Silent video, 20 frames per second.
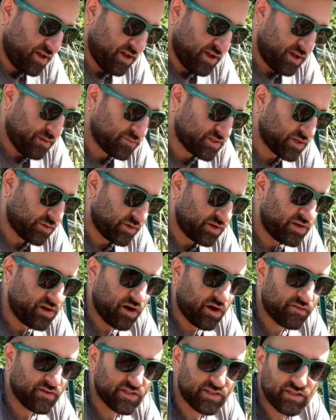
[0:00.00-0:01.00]
So when you
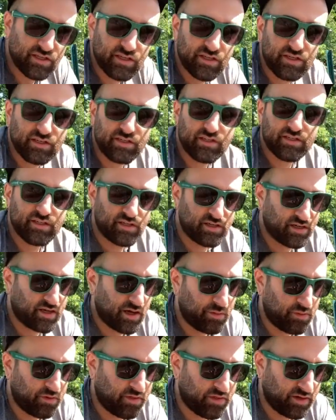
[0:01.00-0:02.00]
harvest these, a
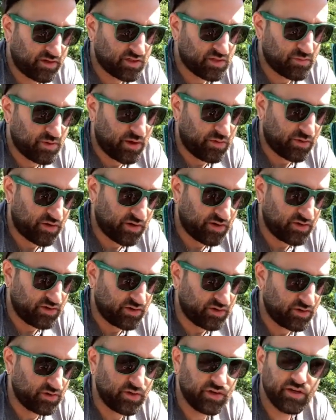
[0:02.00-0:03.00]
couple of things you might want to
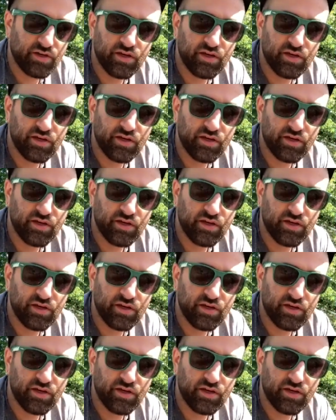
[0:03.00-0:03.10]
do